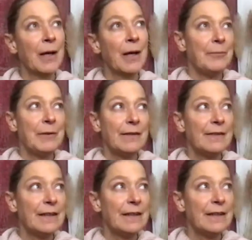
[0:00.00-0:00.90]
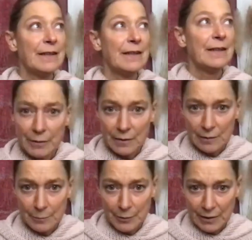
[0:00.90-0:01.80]
yeah, I mean, the
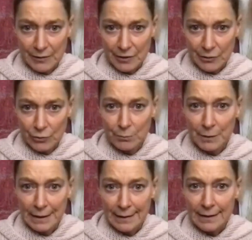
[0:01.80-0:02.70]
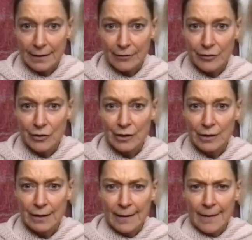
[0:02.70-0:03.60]
enjoyment it brings into my life.
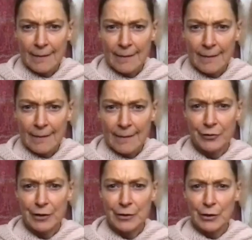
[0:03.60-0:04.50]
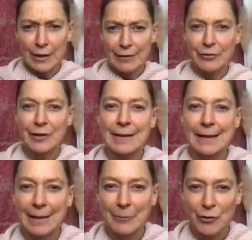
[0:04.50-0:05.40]
Now I feel every day
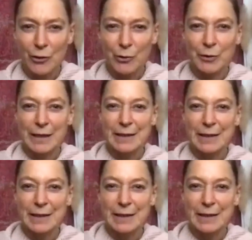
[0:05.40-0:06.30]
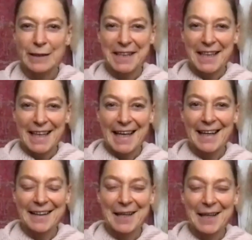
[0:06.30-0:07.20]
I'm so grateful and
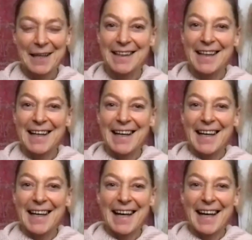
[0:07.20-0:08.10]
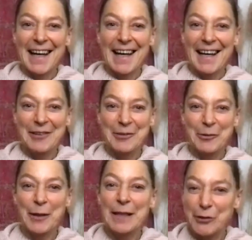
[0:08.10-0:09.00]
happy and
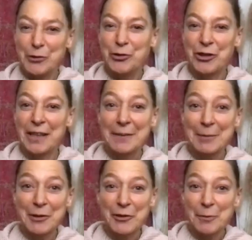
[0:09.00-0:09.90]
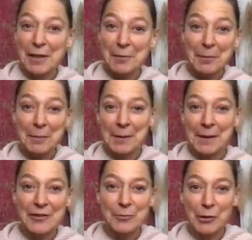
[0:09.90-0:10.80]
willing to share, because many people
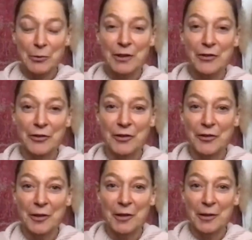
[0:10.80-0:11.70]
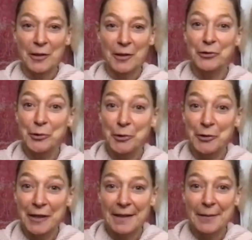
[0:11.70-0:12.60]
ask me questions about
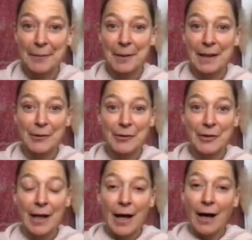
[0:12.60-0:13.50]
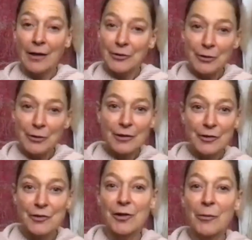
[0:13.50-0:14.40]
food and about how you
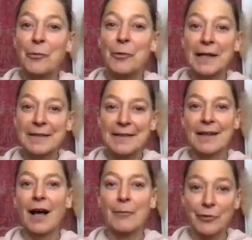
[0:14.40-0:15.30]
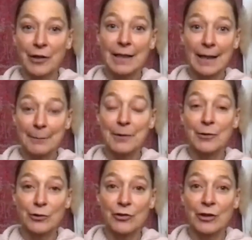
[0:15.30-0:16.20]
lost some weight, and I'm very happy to
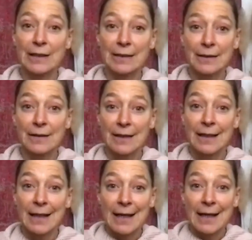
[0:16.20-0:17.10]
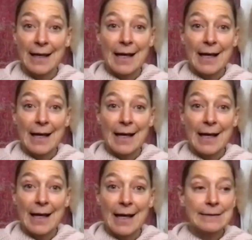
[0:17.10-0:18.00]
share.
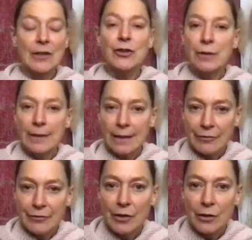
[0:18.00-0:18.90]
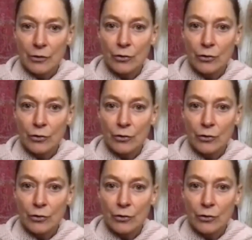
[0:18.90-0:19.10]
And you never